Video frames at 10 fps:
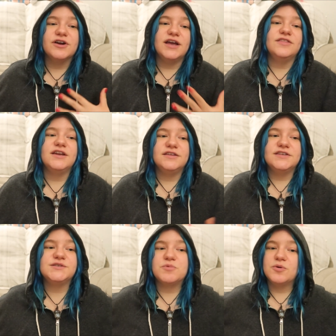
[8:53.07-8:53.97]
And then in
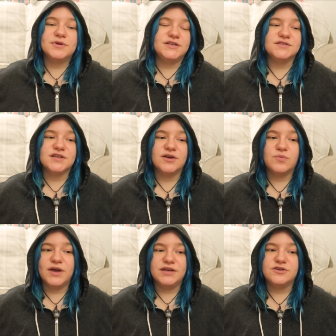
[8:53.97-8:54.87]
this moment, he's like,
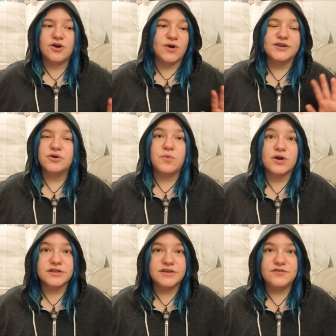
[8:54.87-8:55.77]
wait, no, I don't
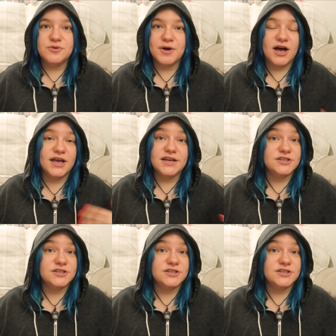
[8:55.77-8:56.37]
want to leave you behind.